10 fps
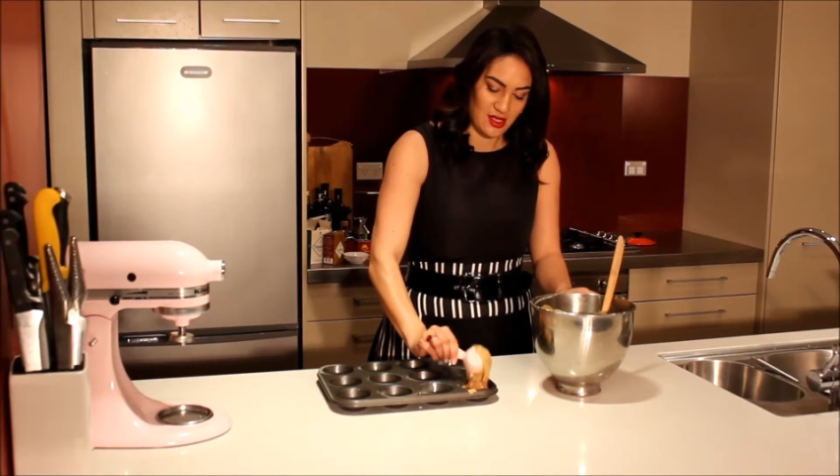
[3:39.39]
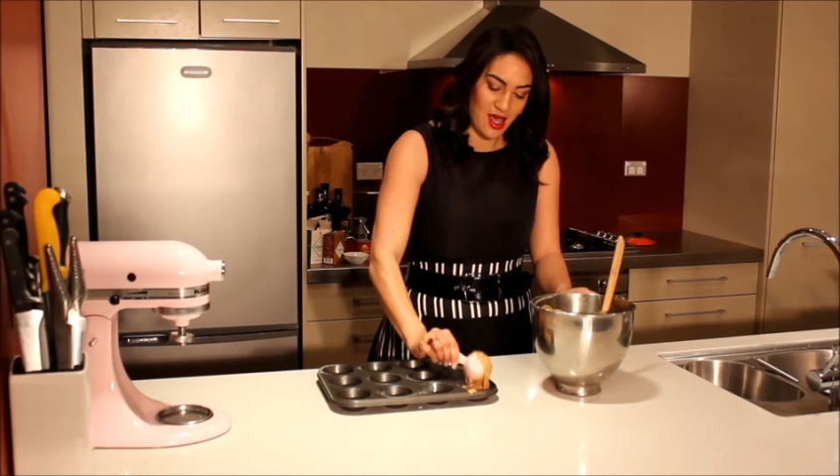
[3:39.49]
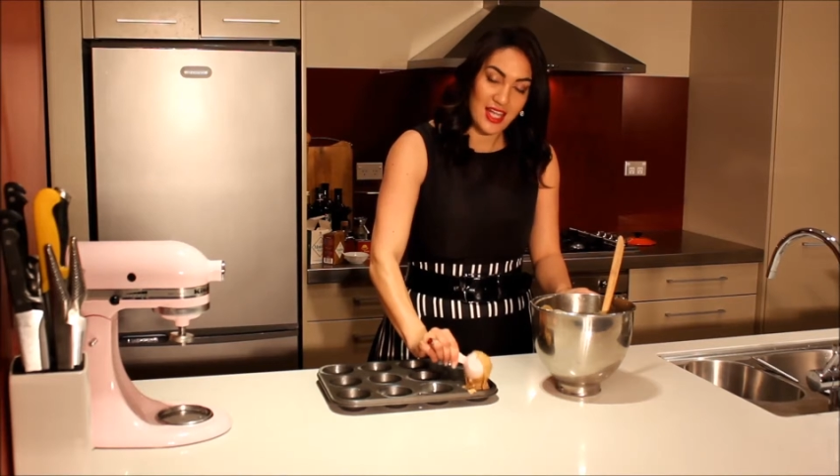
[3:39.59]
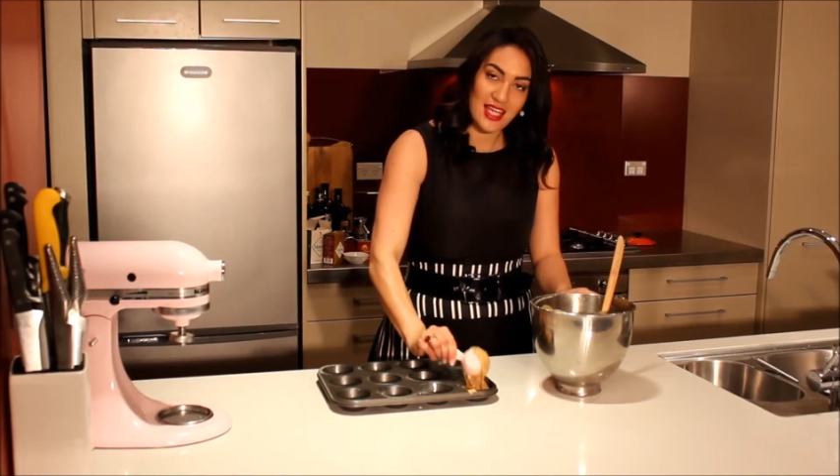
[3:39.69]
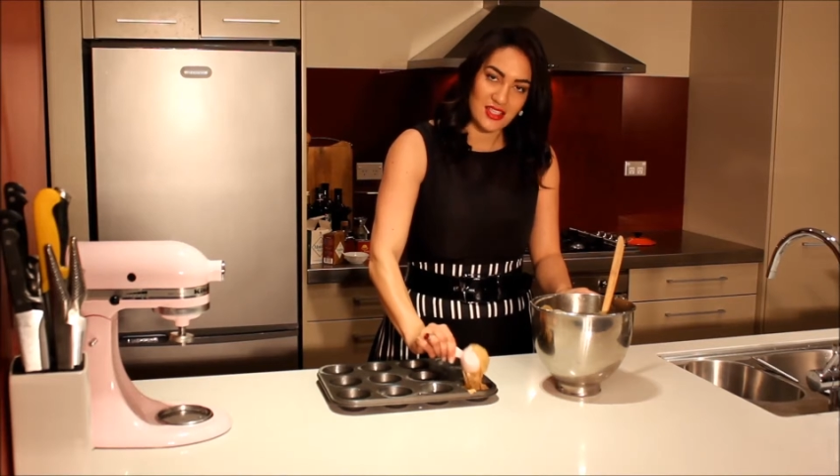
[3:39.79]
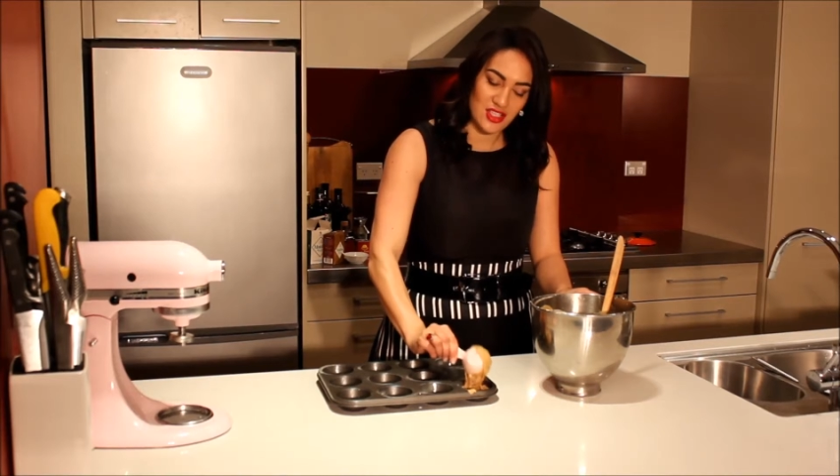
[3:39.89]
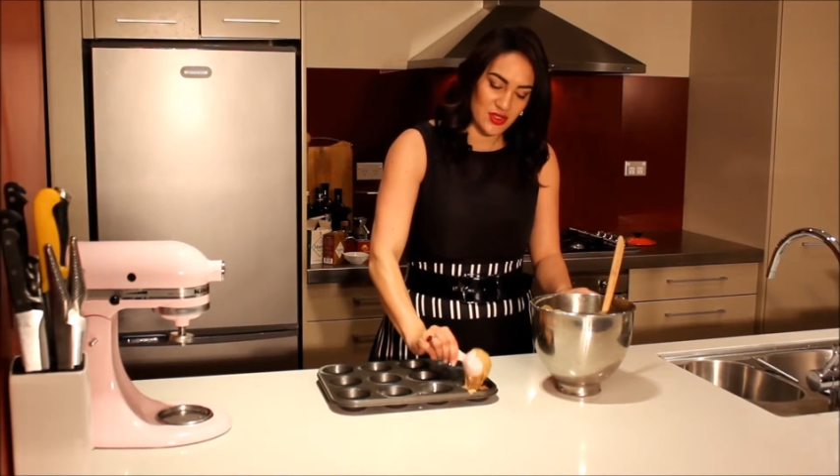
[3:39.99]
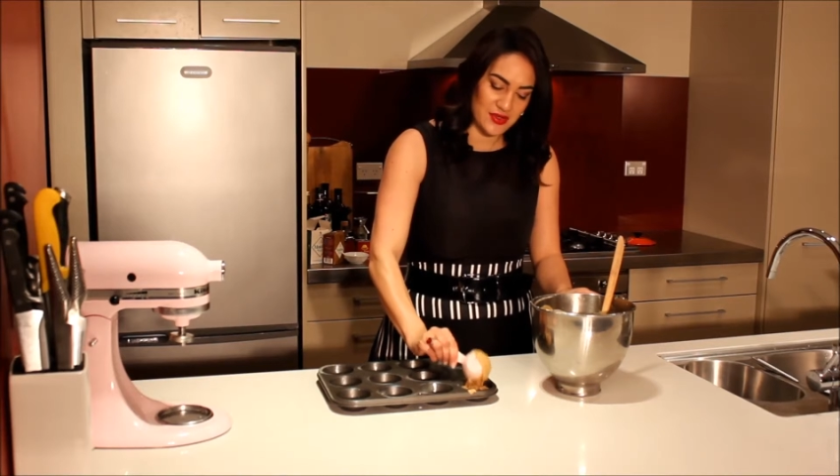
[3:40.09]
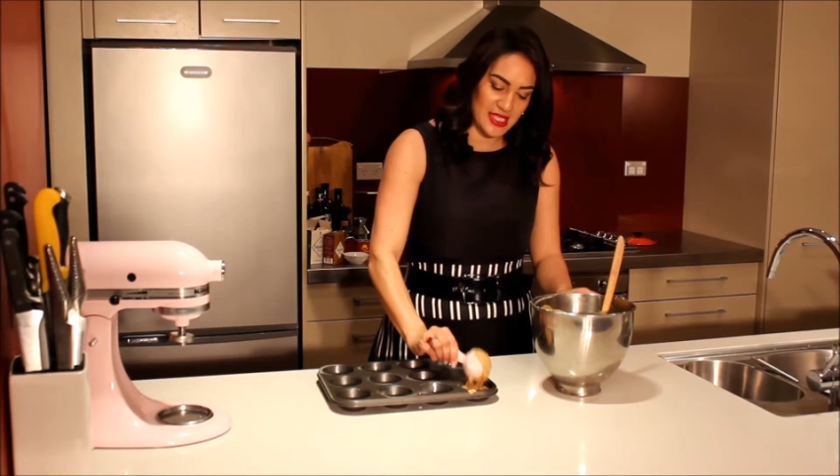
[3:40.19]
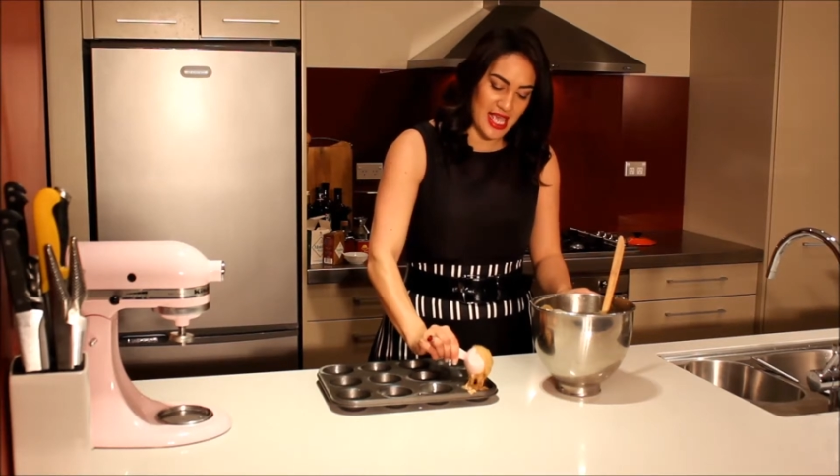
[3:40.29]
I like to
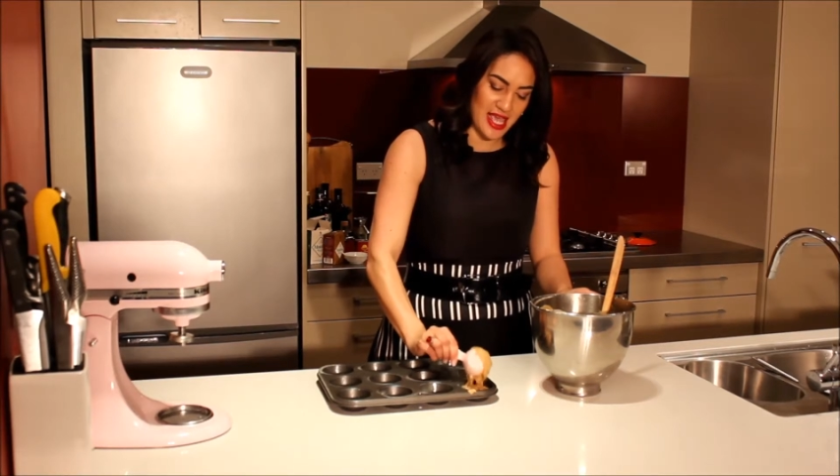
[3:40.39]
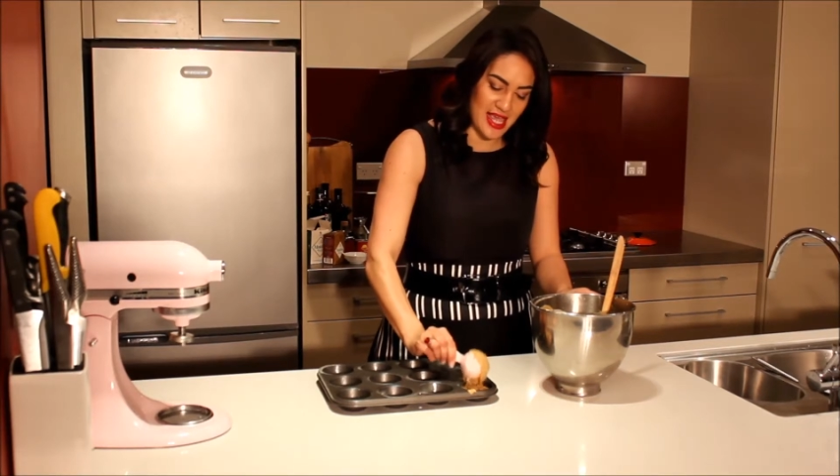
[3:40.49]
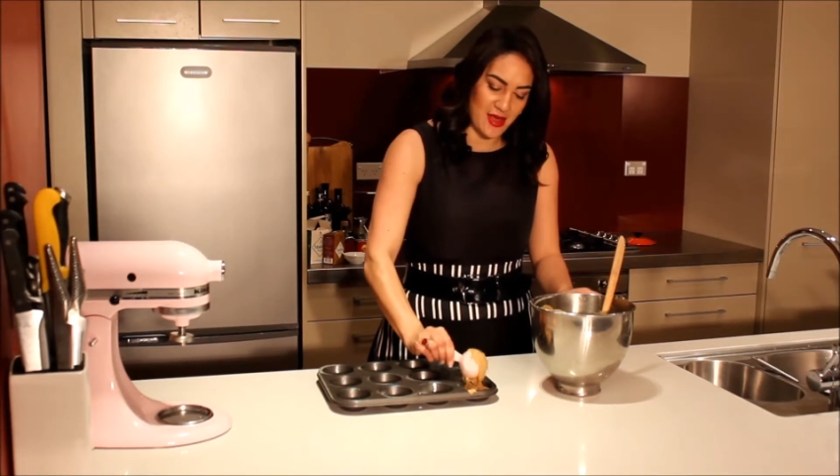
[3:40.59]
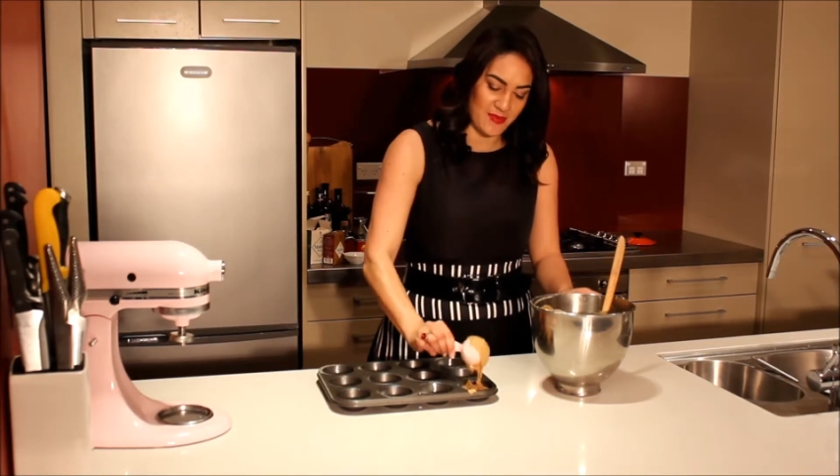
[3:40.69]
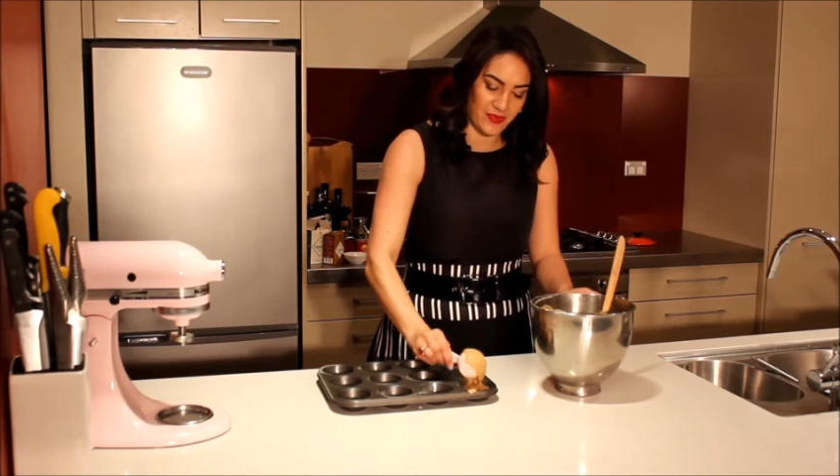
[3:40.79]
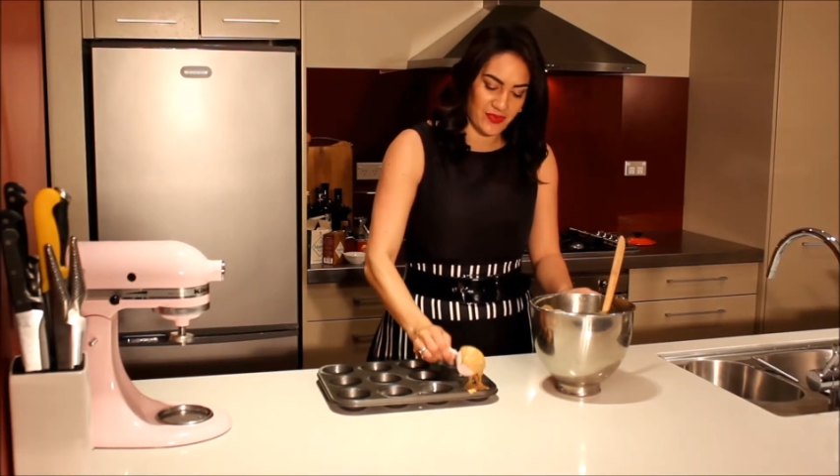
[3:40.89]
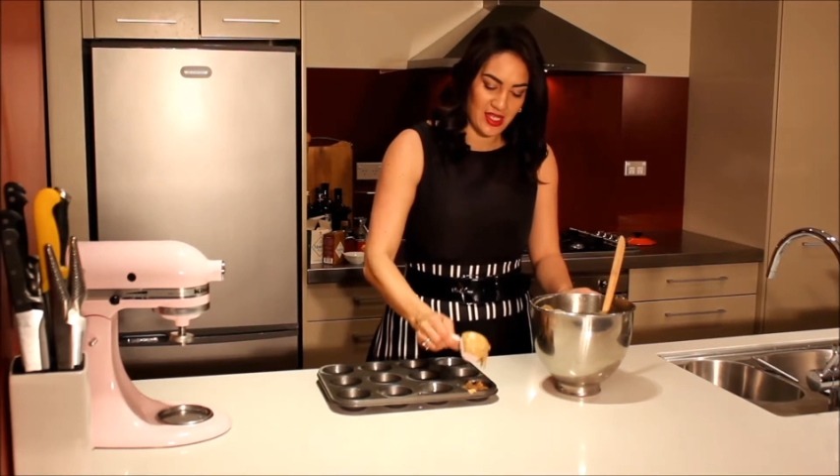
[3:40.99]
use a